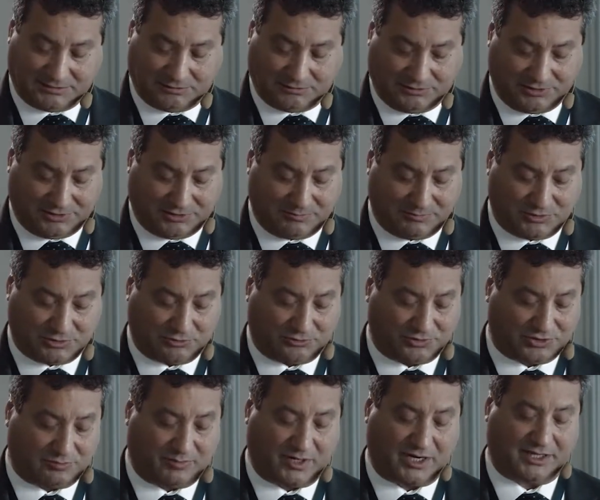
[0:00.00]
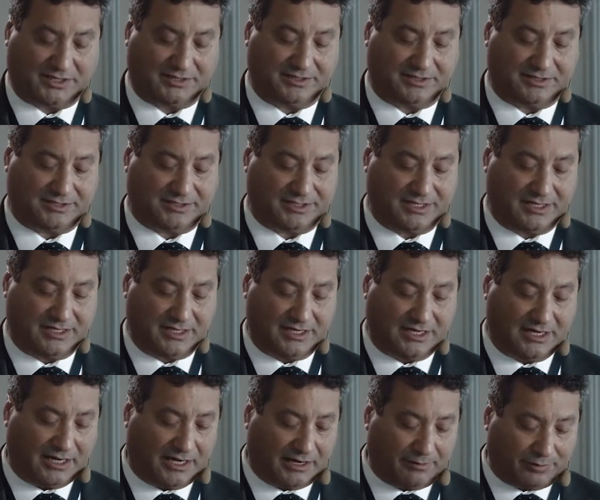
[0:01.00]
tourism source markets
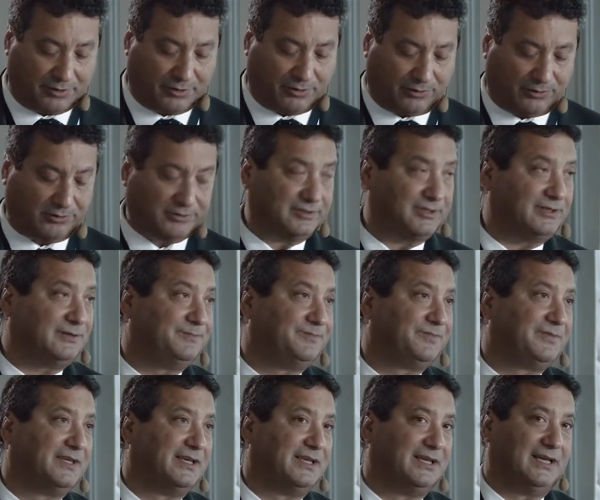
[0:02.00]
abroad